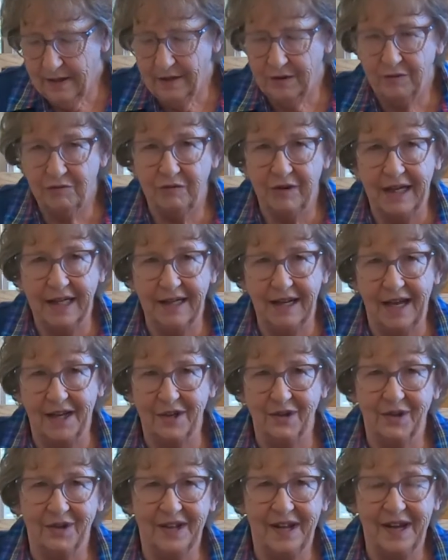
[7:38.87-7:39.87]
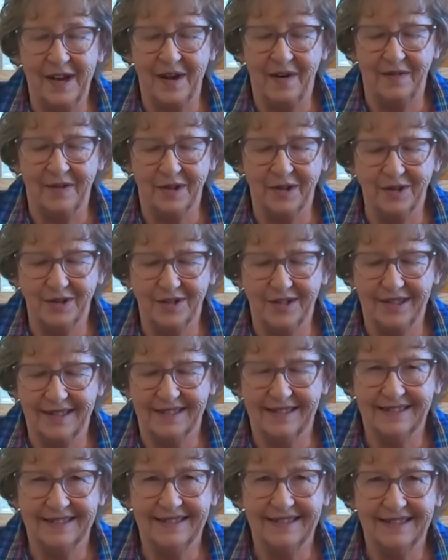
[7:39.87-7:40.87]
read under the covers.
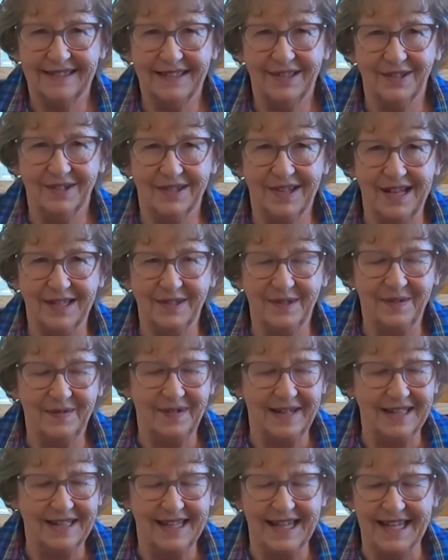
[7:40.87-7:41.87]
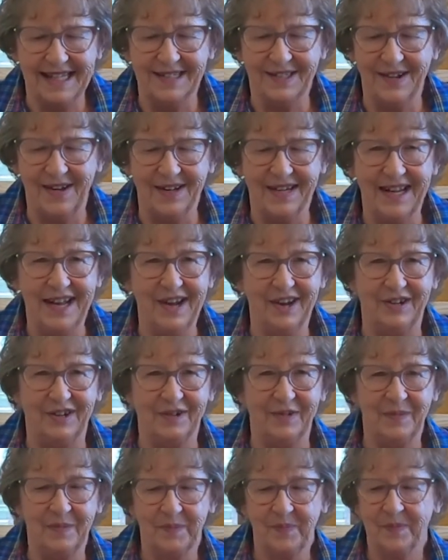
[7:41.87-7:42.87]
There's lots of fun things on
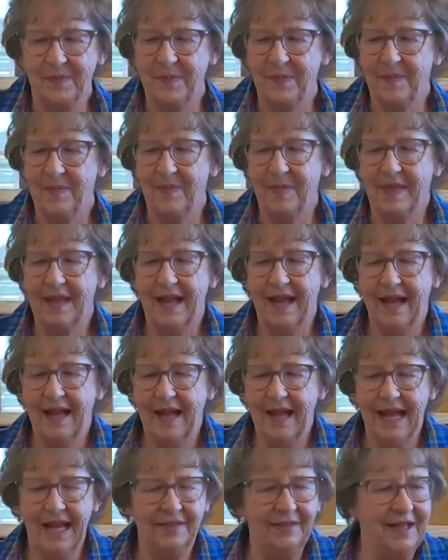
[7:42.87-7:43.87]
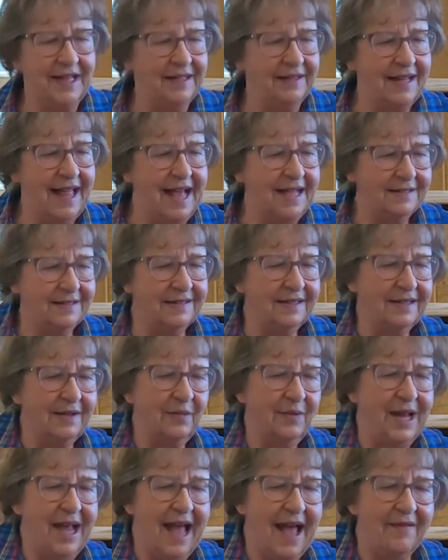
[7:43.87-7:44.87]
here. And then lastly,
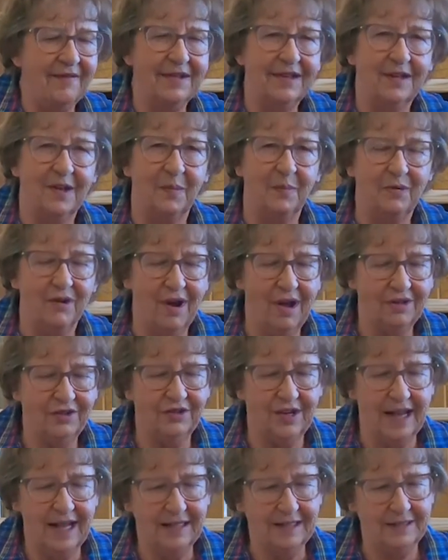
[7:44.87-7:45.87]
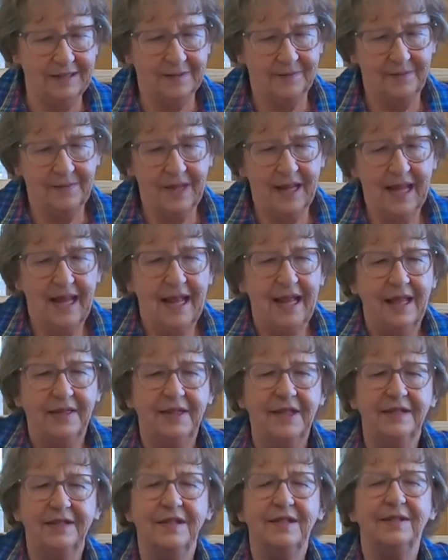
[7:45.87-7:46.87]
we have a little project.
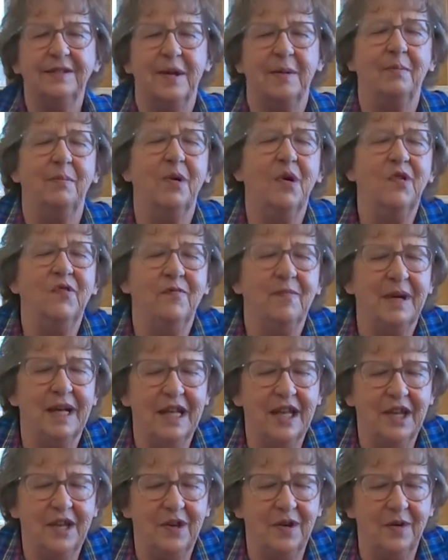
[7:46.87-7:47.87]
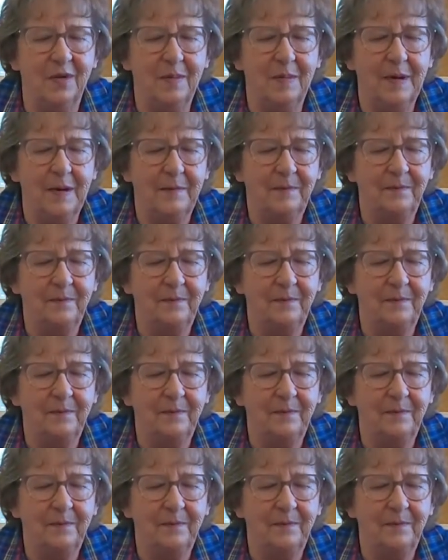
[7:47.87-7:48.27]
This is a movement cube,